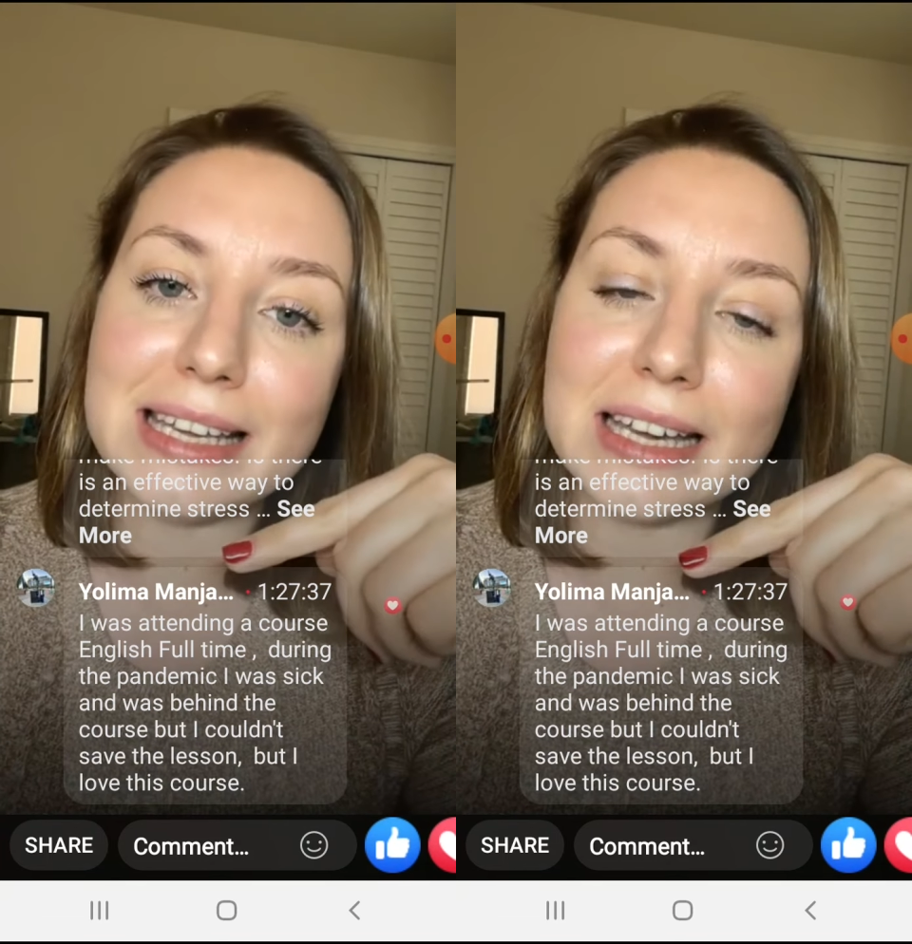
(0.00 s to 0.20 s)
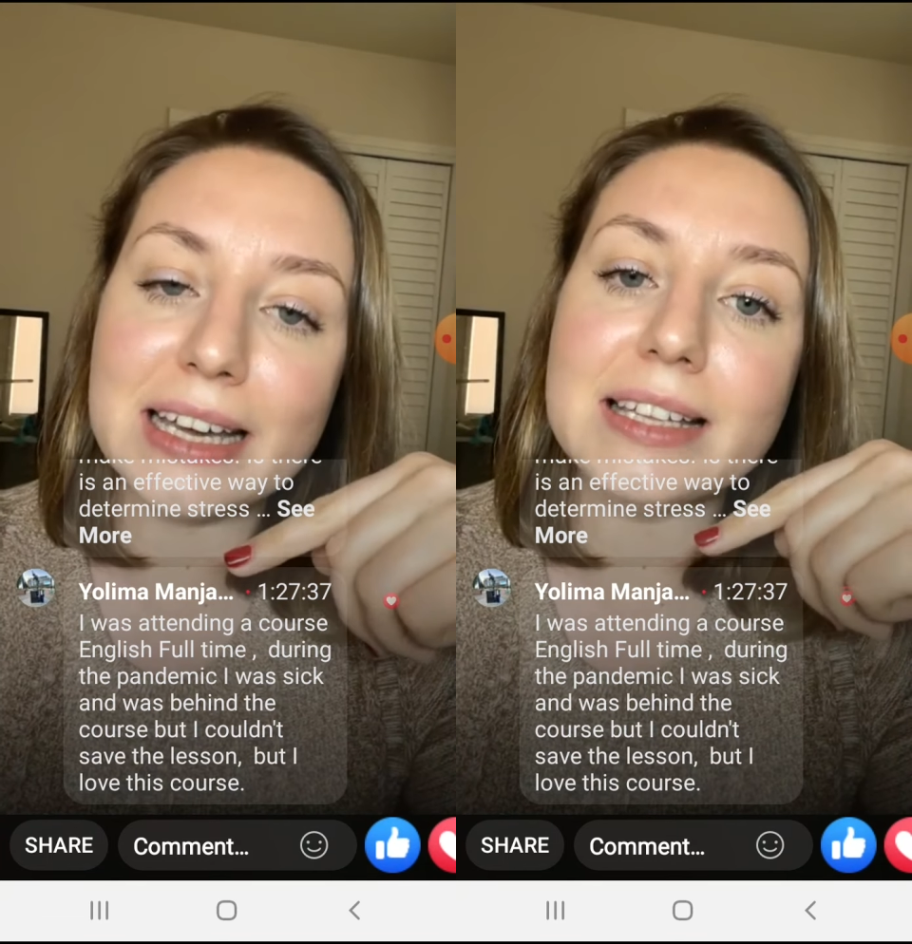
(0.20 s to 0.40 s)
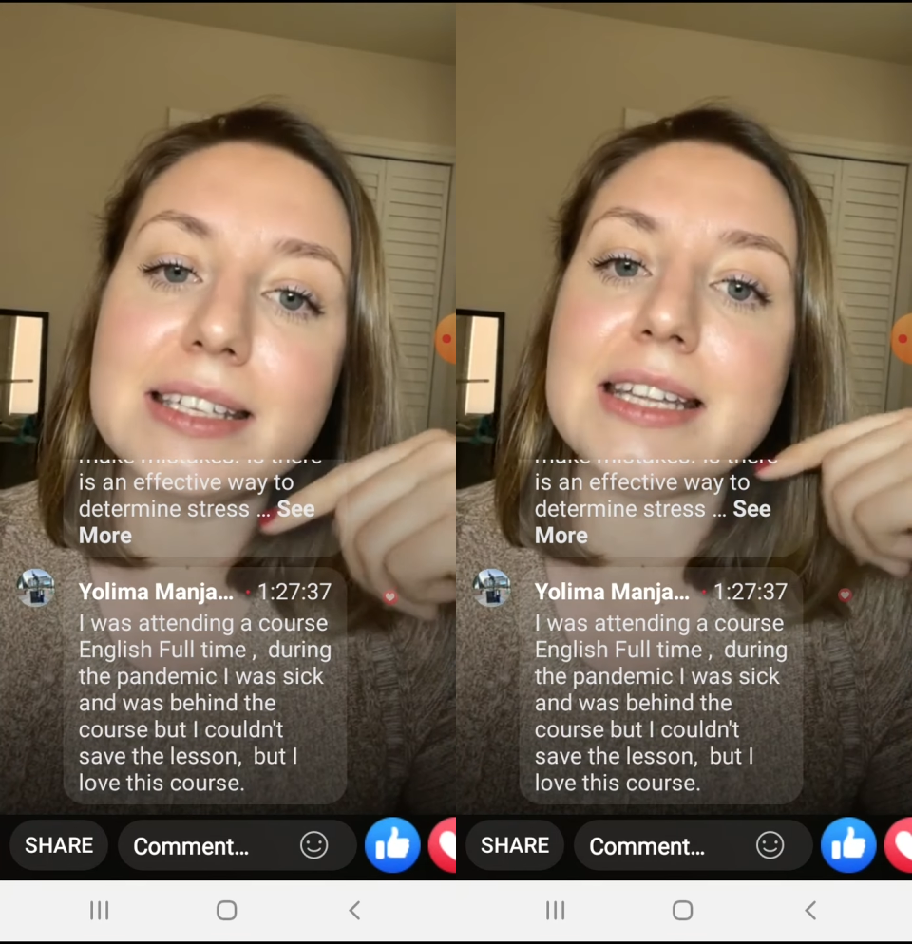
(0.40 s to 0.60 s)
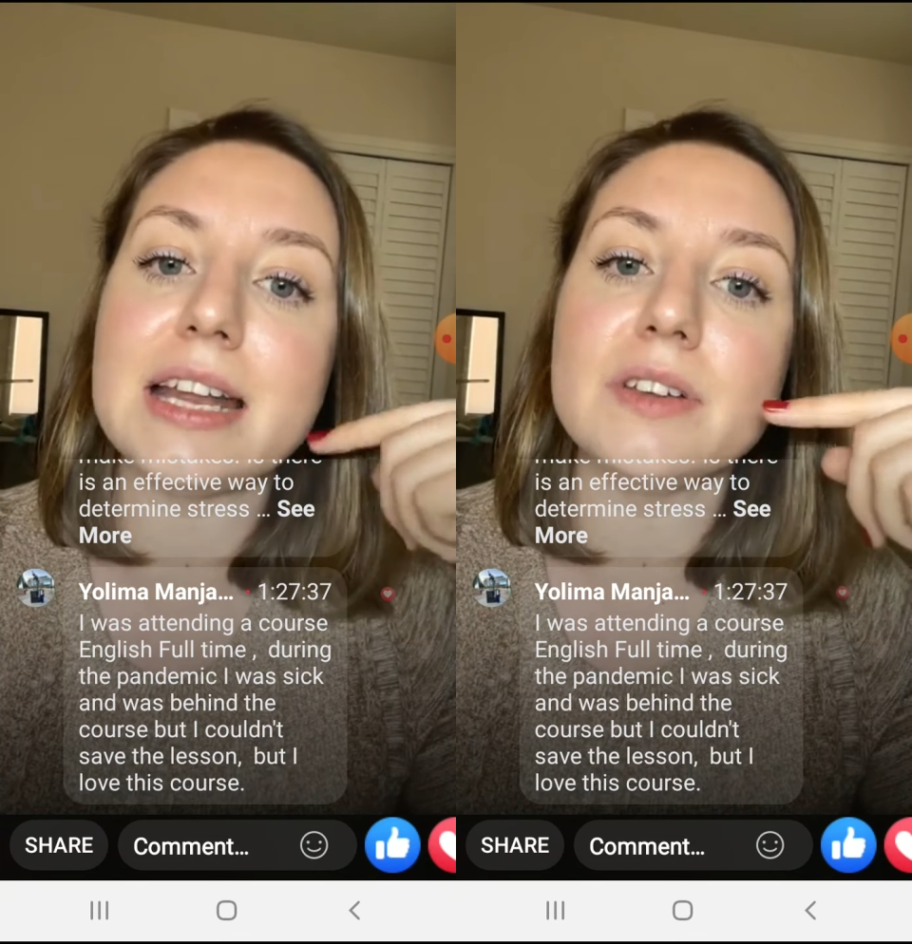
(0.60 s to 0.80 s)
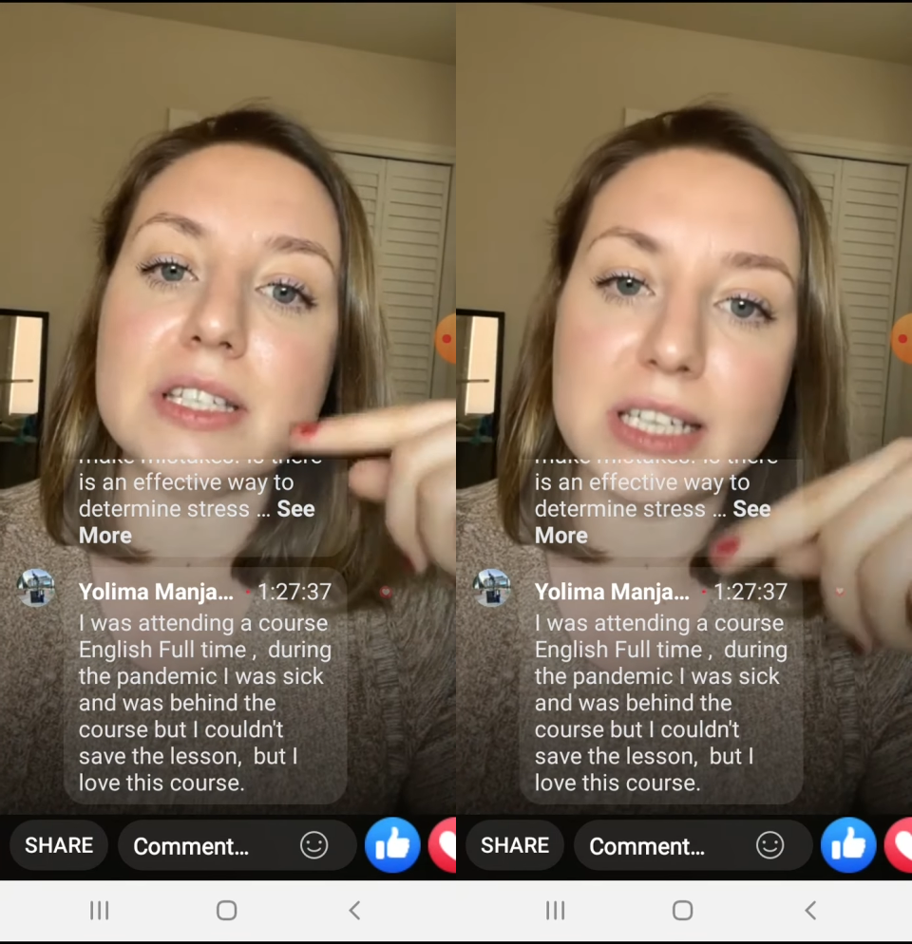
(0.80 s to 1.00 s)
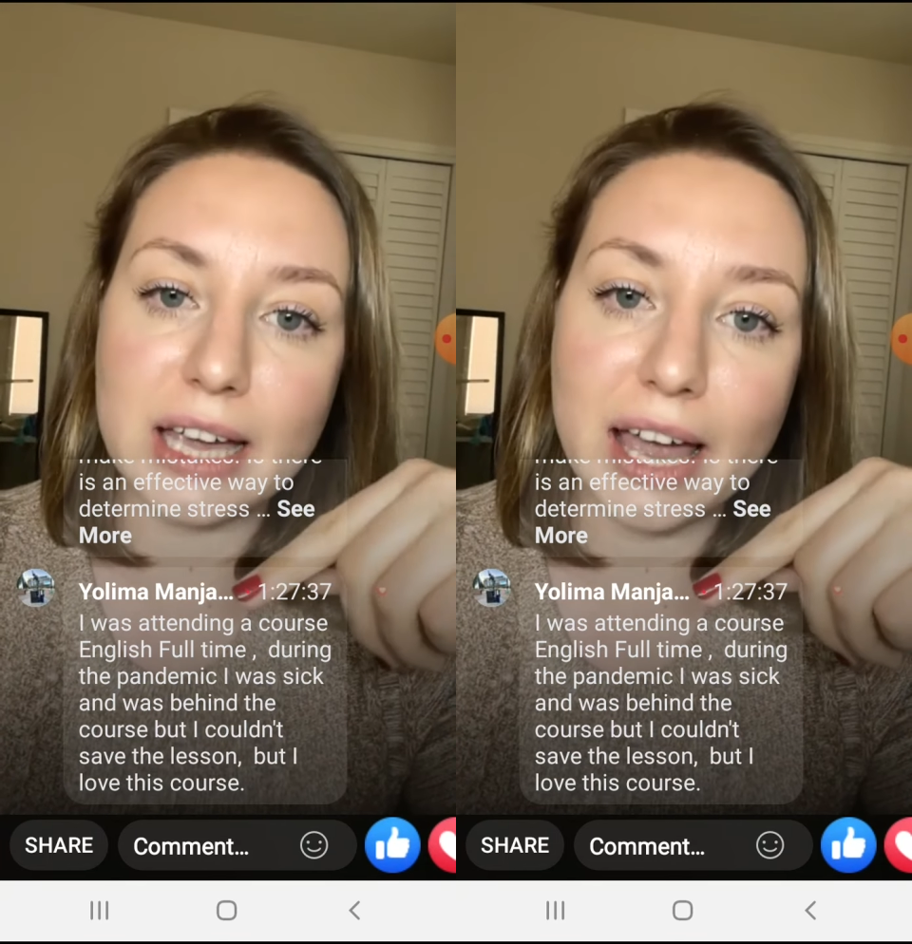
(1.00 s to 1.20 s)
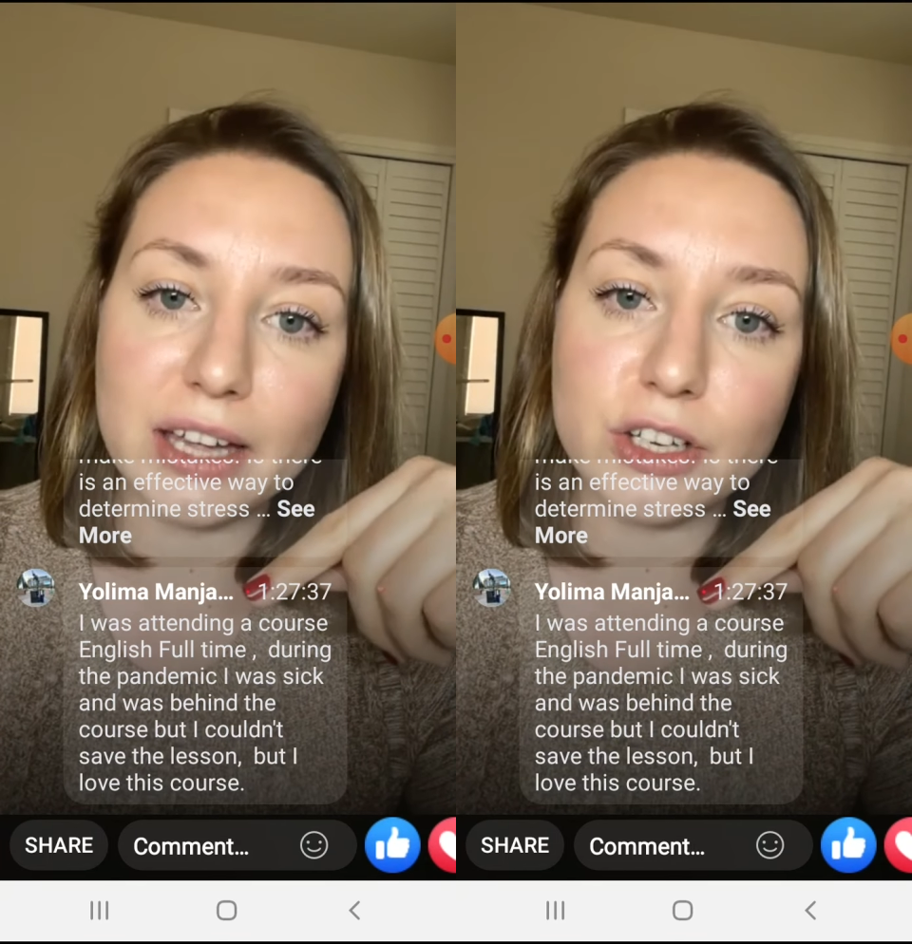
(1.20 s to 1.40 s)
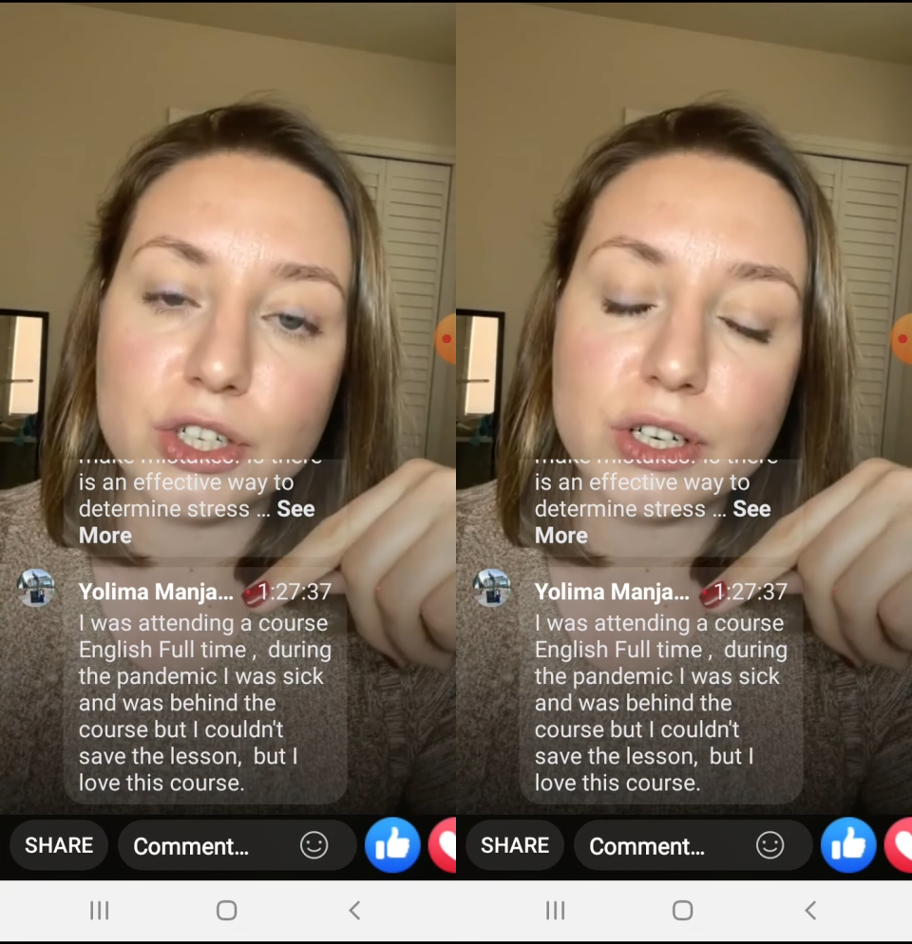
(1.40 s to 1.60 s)
instead of a TH,
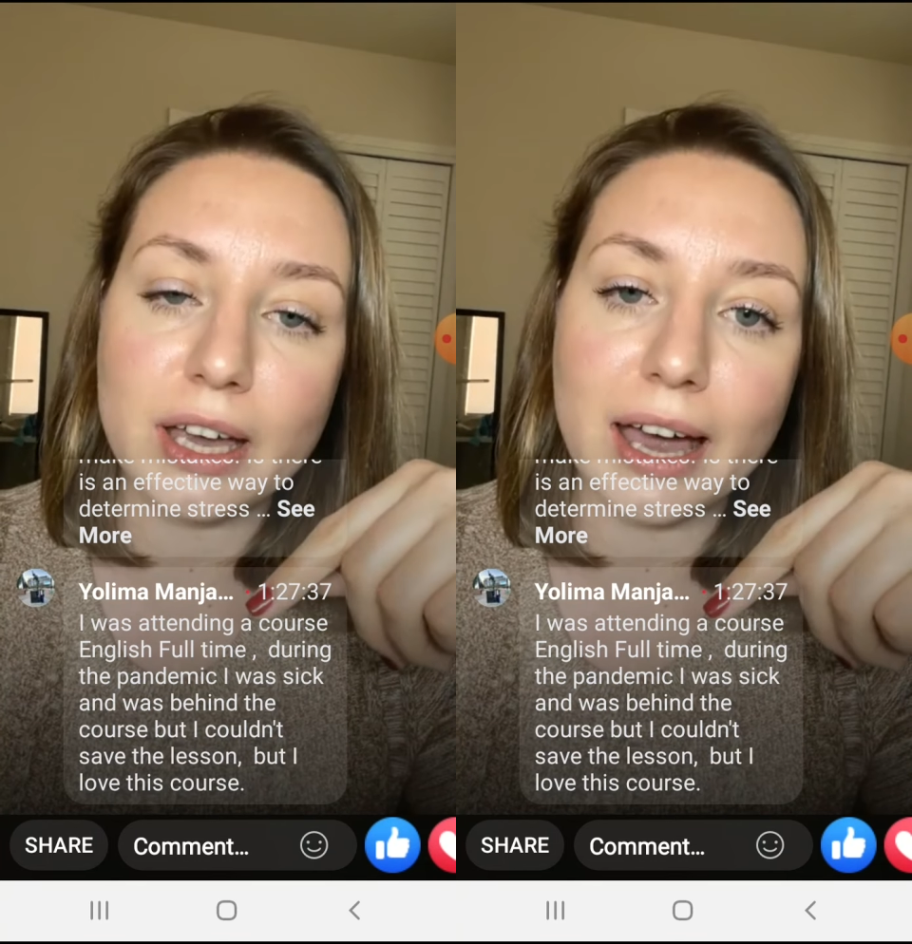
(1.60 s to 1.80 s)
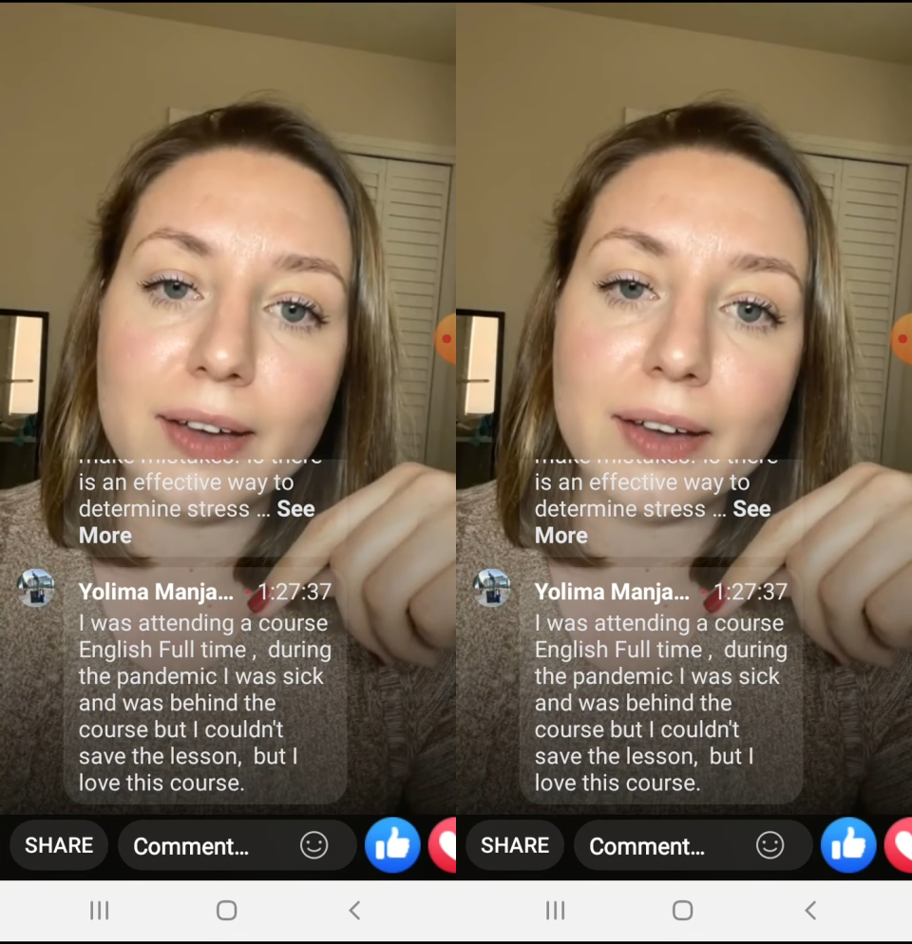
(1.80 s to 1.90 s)
okay?